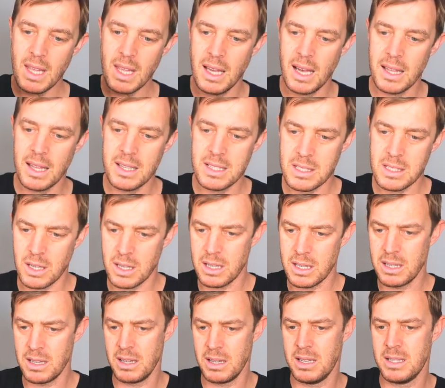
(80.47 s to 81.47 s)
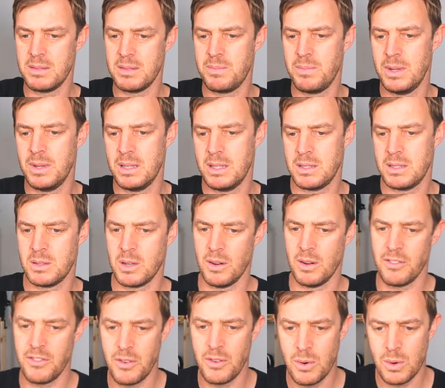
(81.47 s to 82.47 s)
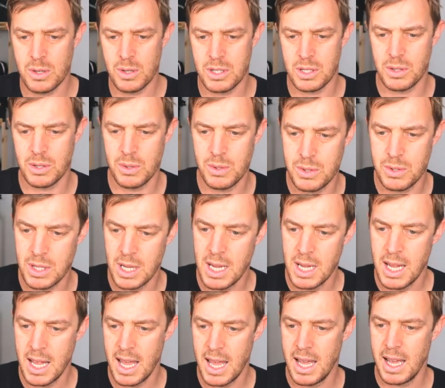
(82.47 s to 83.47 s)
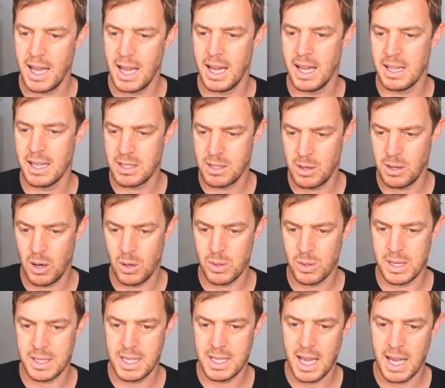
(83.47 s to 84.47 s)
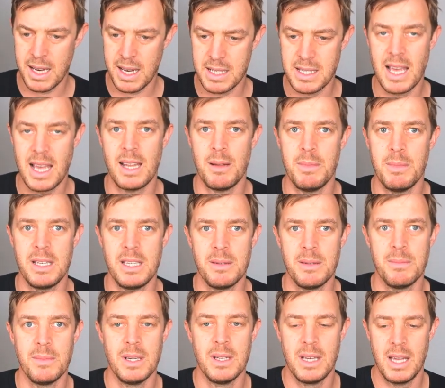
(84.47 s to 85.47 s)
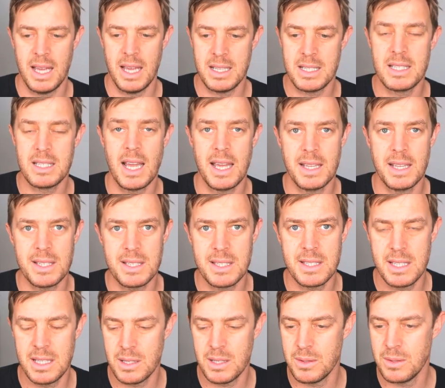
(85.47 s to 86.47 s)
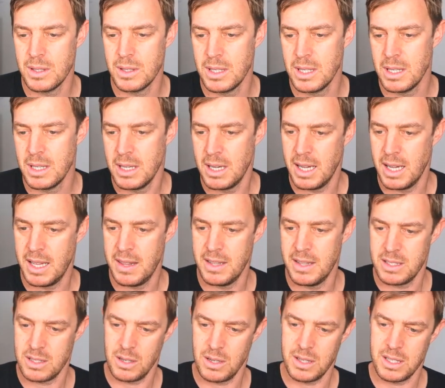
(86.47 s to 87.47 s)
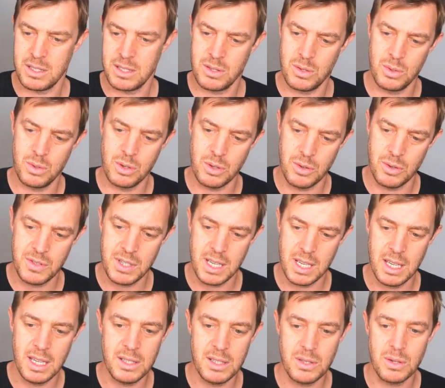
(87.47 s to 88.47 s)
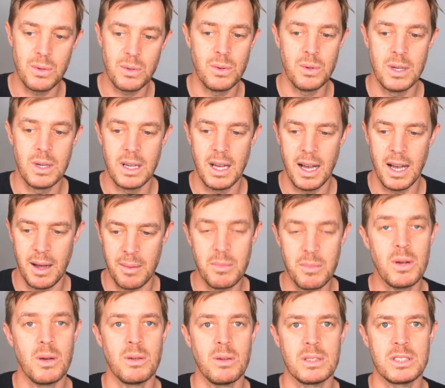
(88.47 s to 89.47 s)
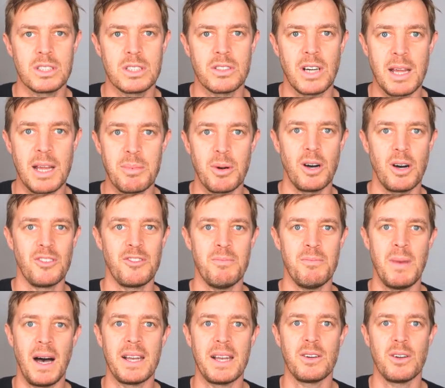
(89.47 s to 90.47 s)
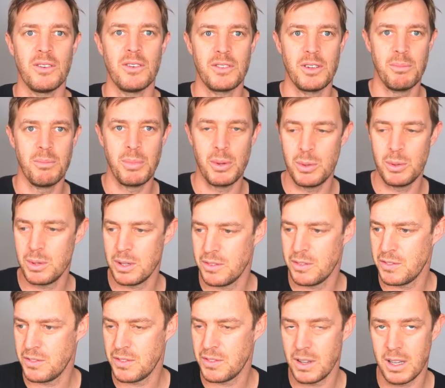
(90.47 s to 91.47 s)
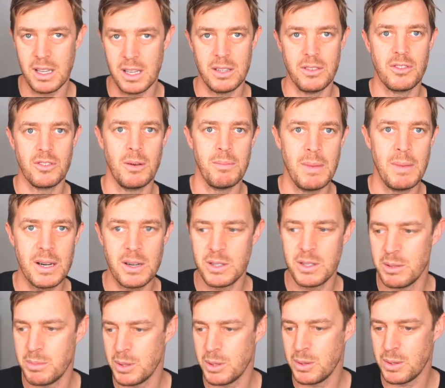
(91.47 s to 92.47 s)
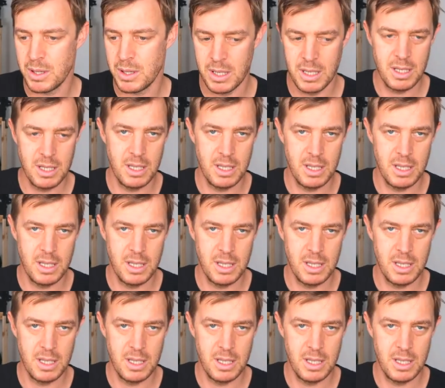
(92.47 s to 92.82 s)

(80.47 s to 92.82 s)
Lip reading: it's got 4 screws to hold it down. It's aluminium and stainless steel, and it's got these 2 grooves here to scrape off mud off your boot if you've got mud on your boot.